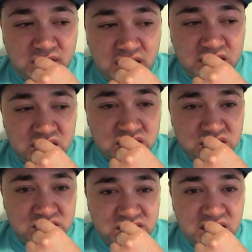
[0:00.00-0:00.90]
I guess you
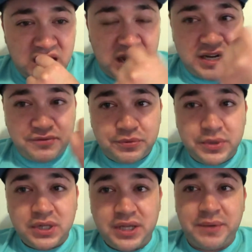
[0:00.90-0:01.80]
can say I never
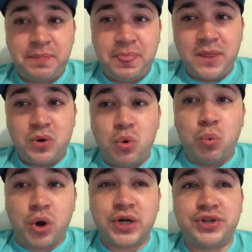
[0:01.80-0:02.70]
really
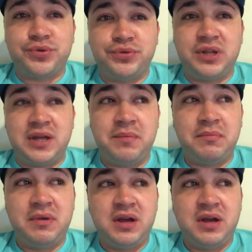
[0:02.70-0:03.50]
worked through them.